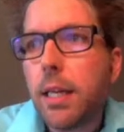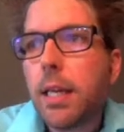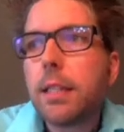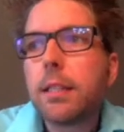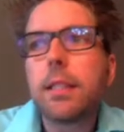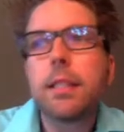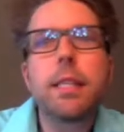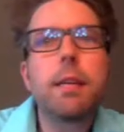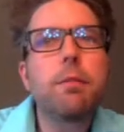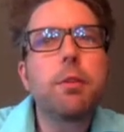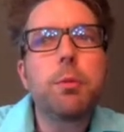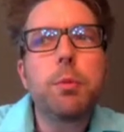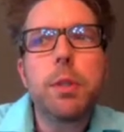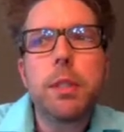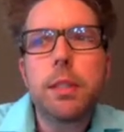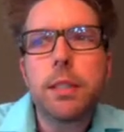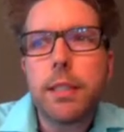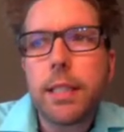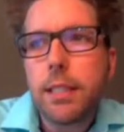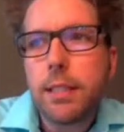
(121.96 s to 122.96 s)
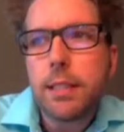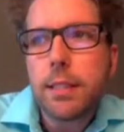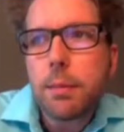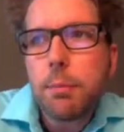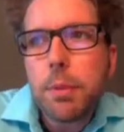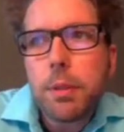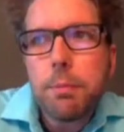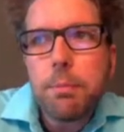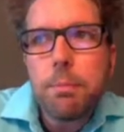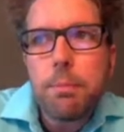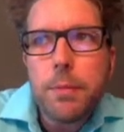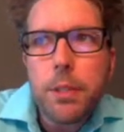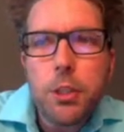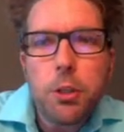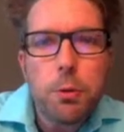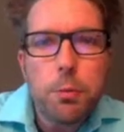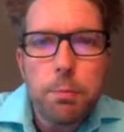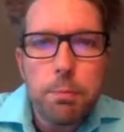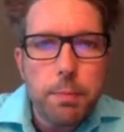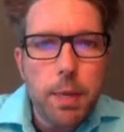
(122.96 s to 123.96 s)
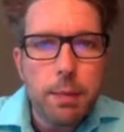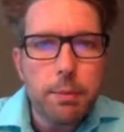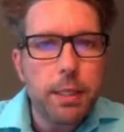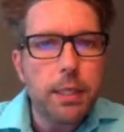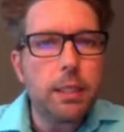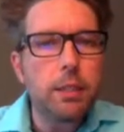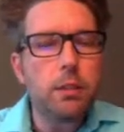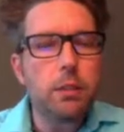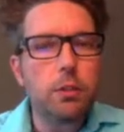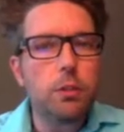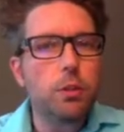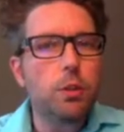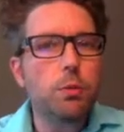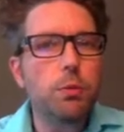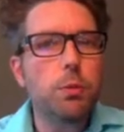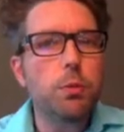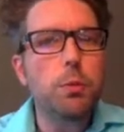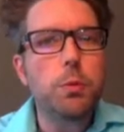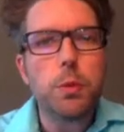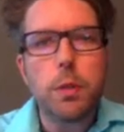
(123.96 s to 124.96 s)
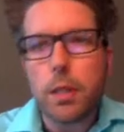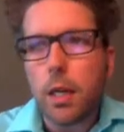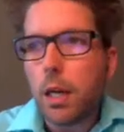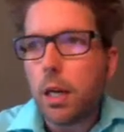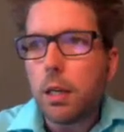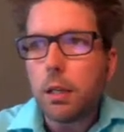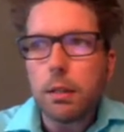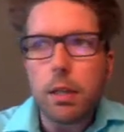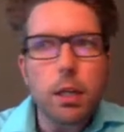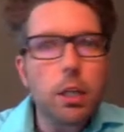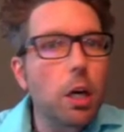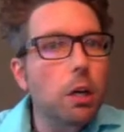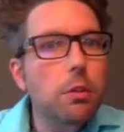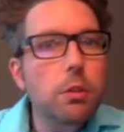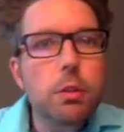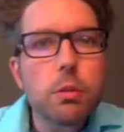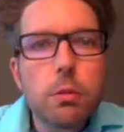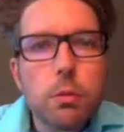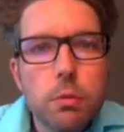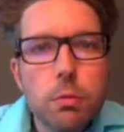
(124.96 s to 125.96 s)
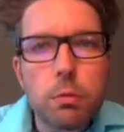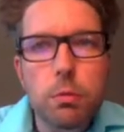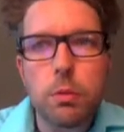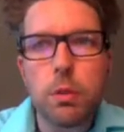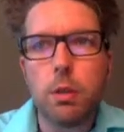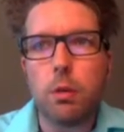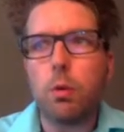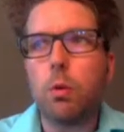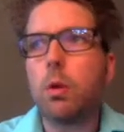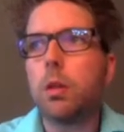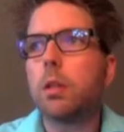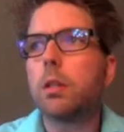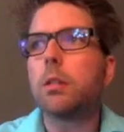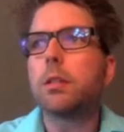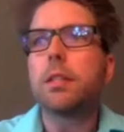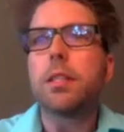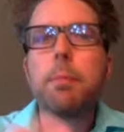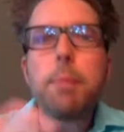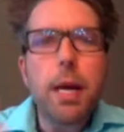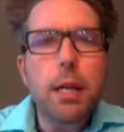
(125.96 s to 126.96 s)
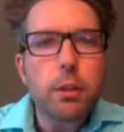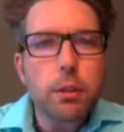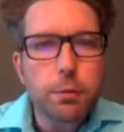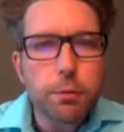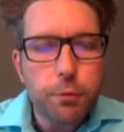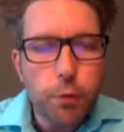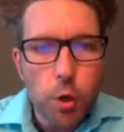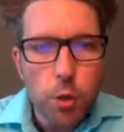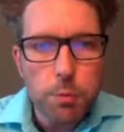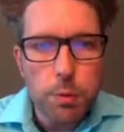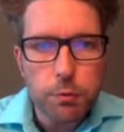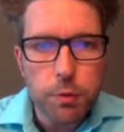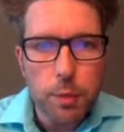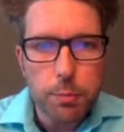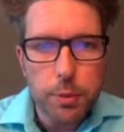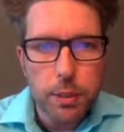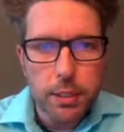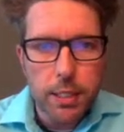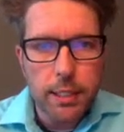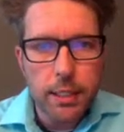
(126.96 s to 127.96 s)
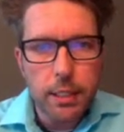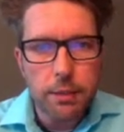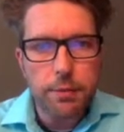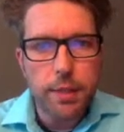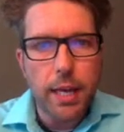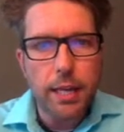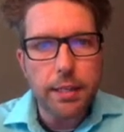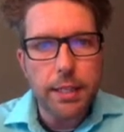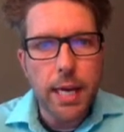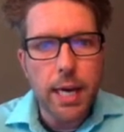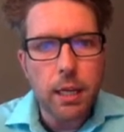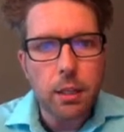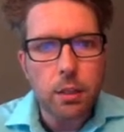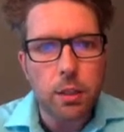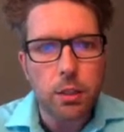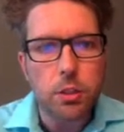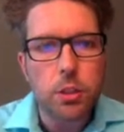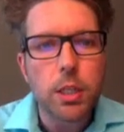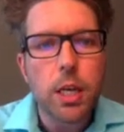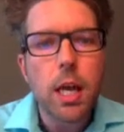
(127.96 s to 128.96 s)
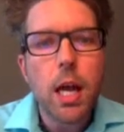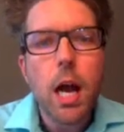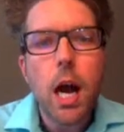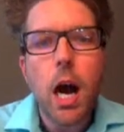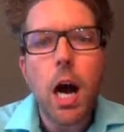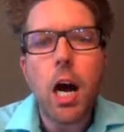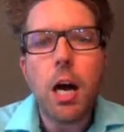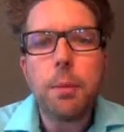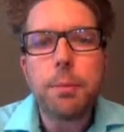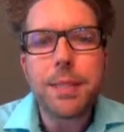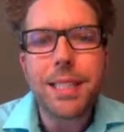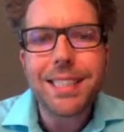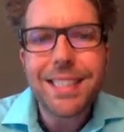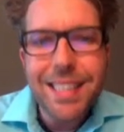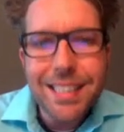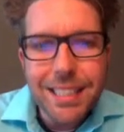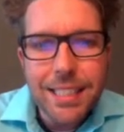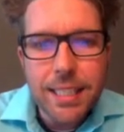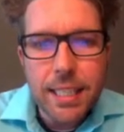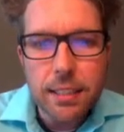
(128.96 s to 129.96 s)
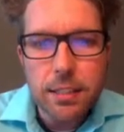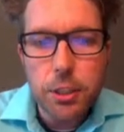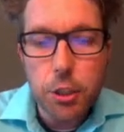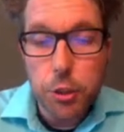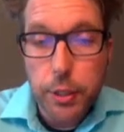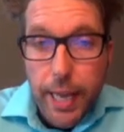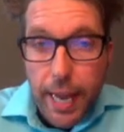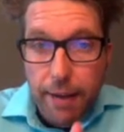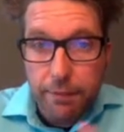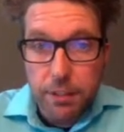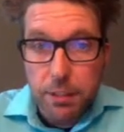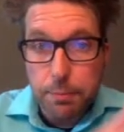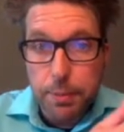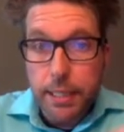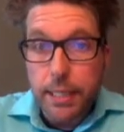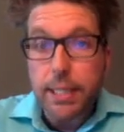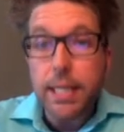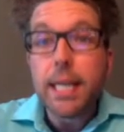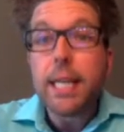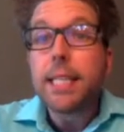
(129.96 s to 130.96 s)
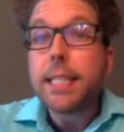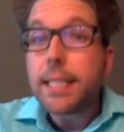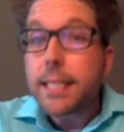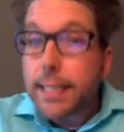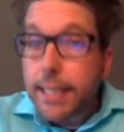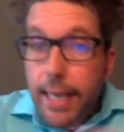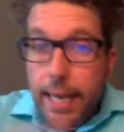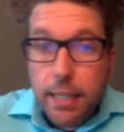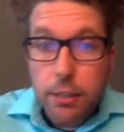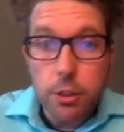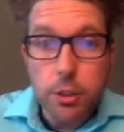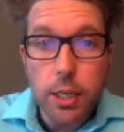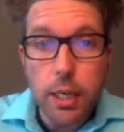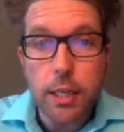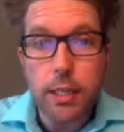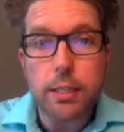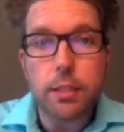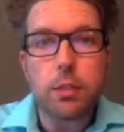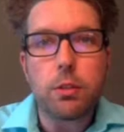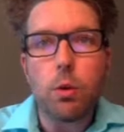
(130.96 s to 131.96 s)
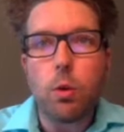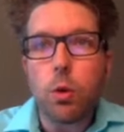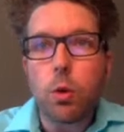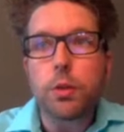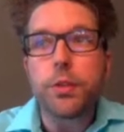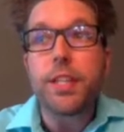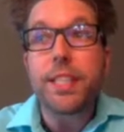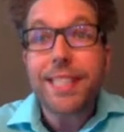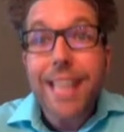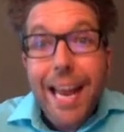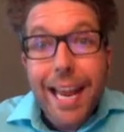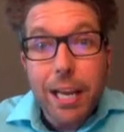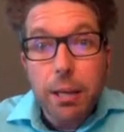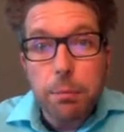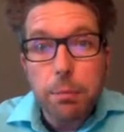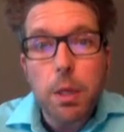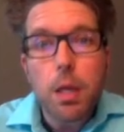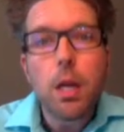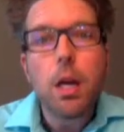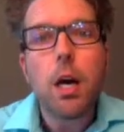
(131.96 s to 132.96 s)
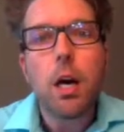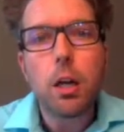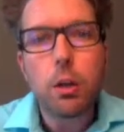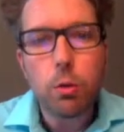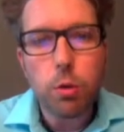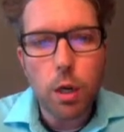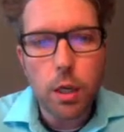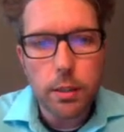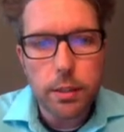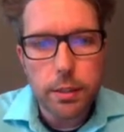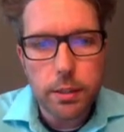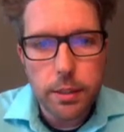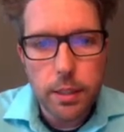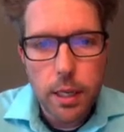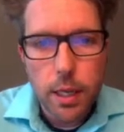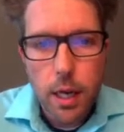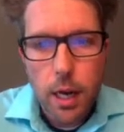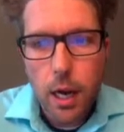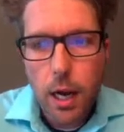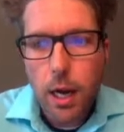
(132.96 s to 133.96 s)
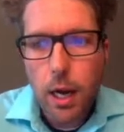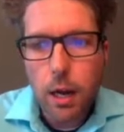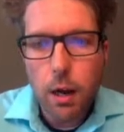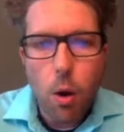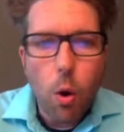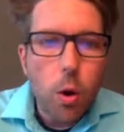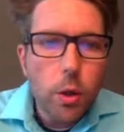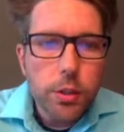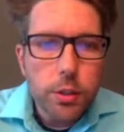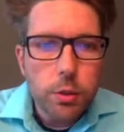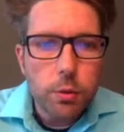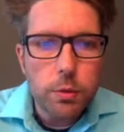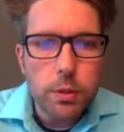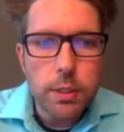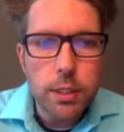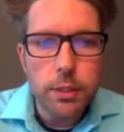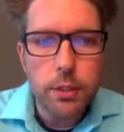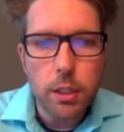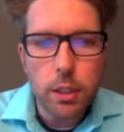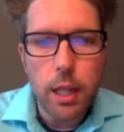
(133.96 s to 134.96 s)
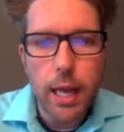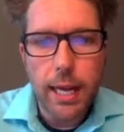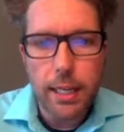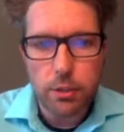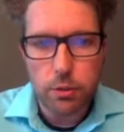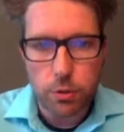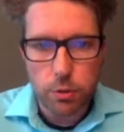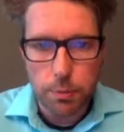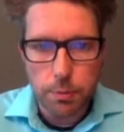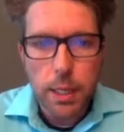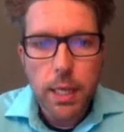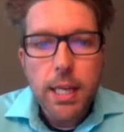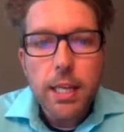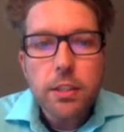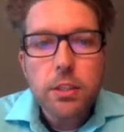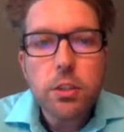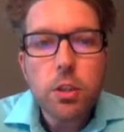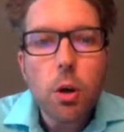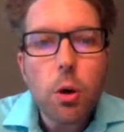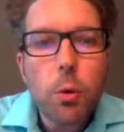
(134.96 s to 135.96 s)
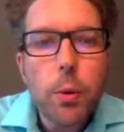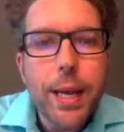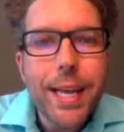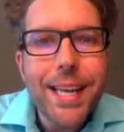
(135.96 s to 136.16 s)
Can someone, maybe do a cartoon or some other form of representing of that knowledge that doesn't necessarily have to be standardized or the same across all students in the classroom. So